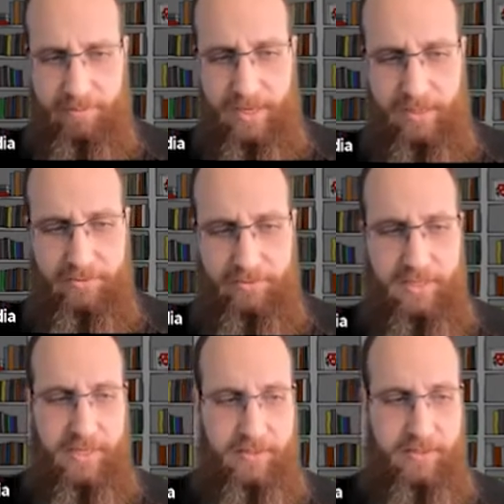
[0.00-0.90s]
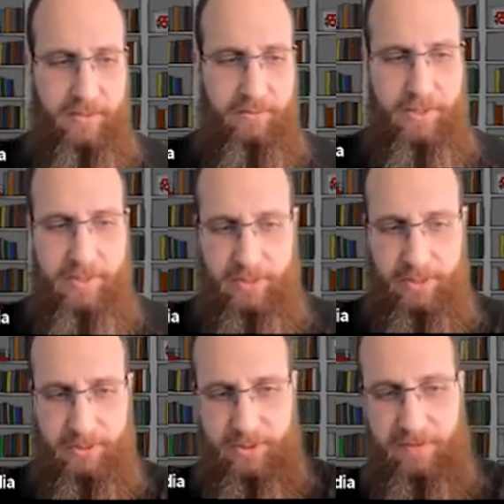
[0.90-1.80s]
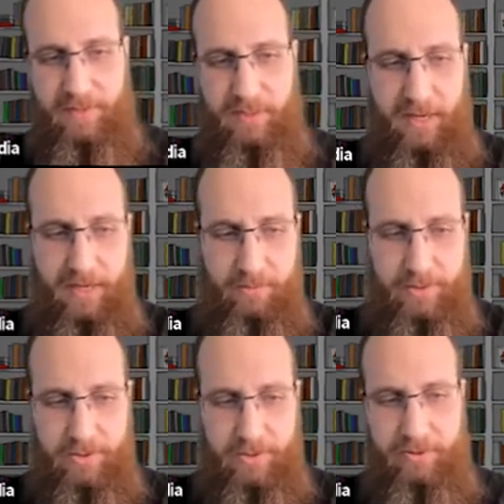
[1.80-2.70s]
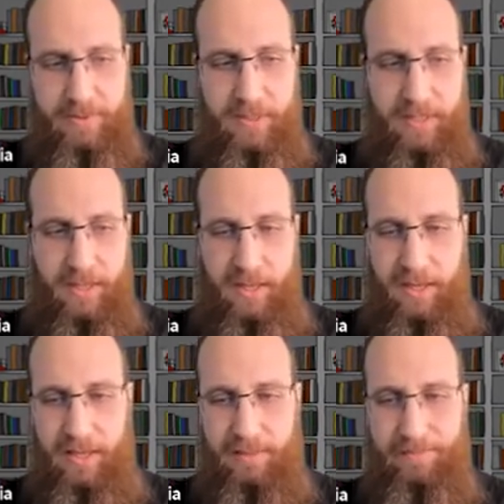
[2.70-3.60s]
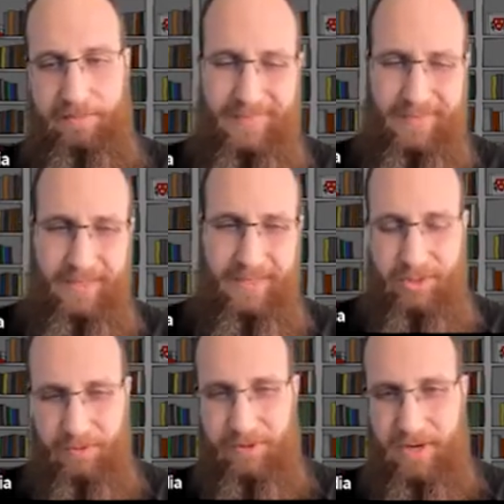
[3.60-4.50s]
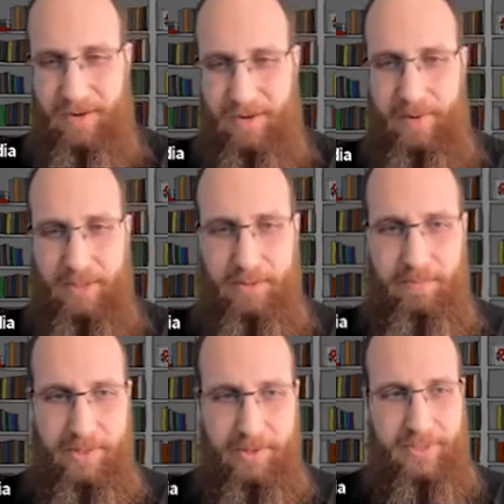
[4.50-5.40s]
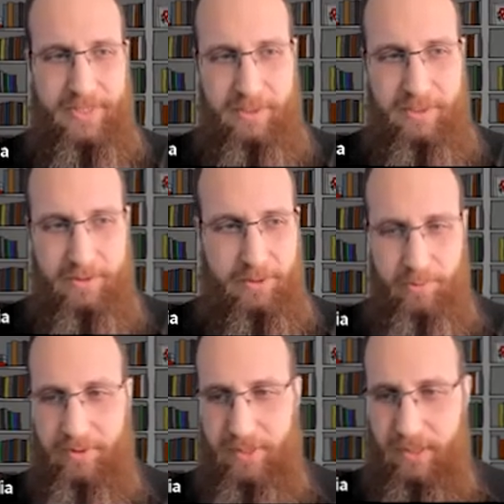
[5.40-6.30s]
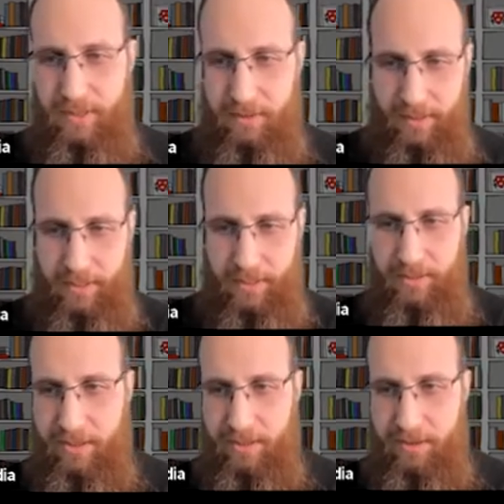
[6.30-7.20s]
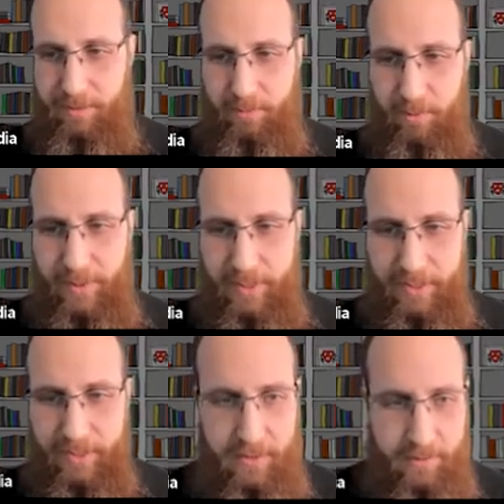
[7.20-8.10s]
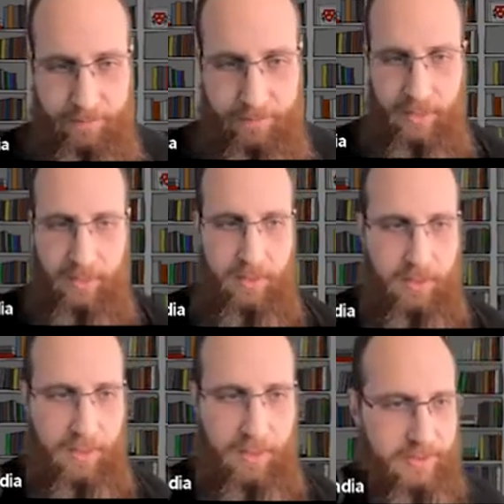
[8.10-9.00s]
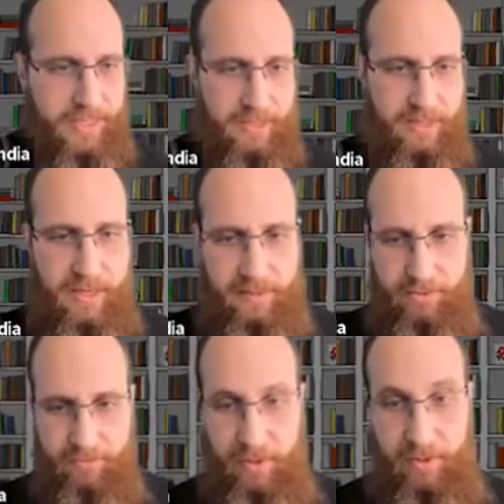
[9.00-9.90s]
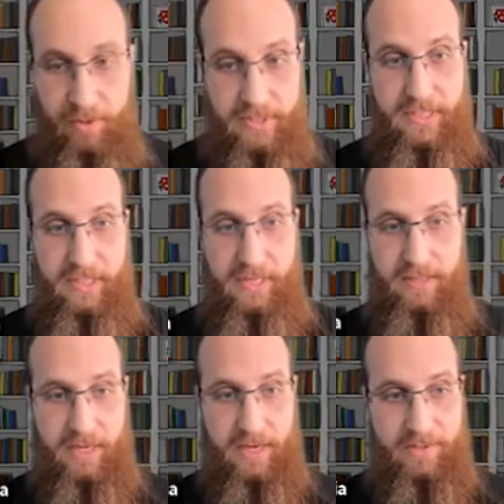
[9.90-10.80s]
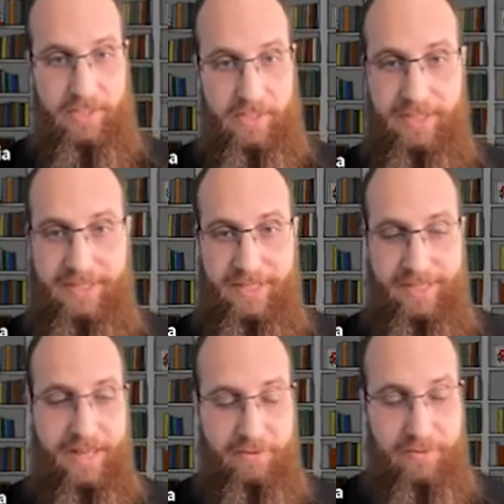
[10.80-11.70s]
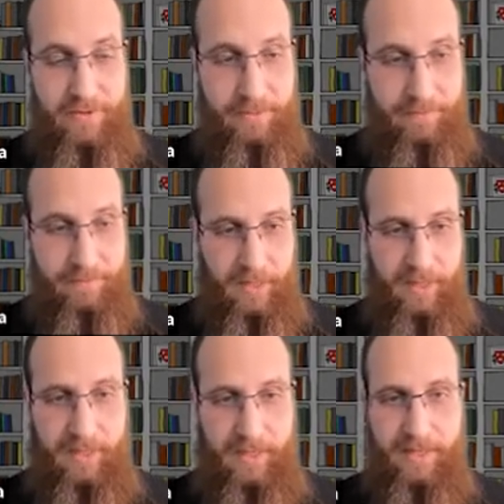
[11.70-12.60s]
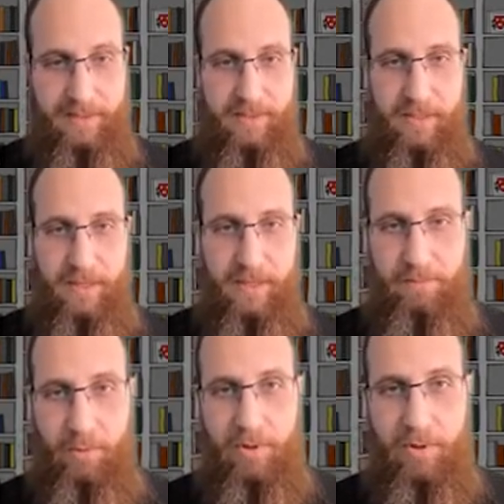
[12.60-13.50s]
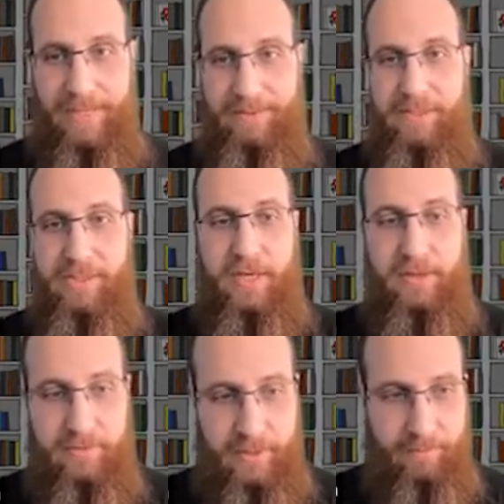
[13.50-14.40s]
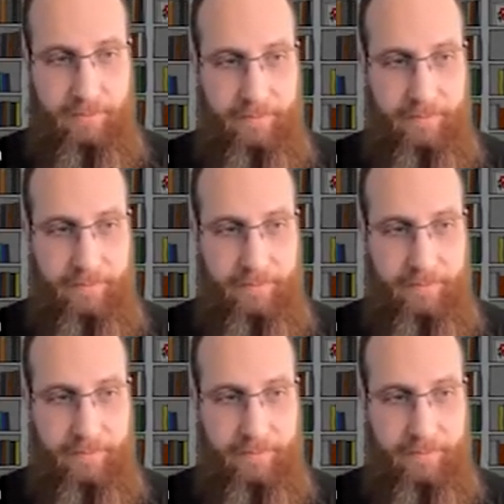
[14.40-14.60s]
unmoderated testing where you can just put stuff online with a script. Um, it's good for confirmation, but you don't really get to explore things. I'll, again, I'll talk a little bit more about that later. Another technique that's relevant to today's conversation is ethnography, and that's more about discovery.